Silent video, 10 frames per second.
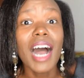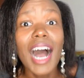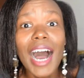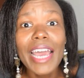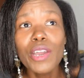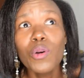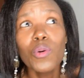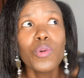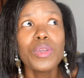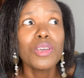I
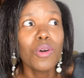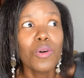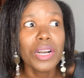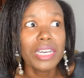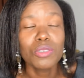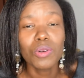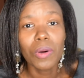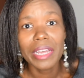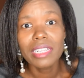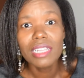cook with coconut
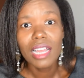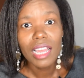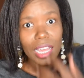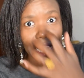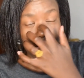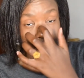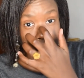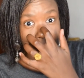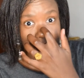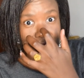oil and
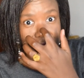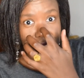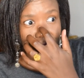butter,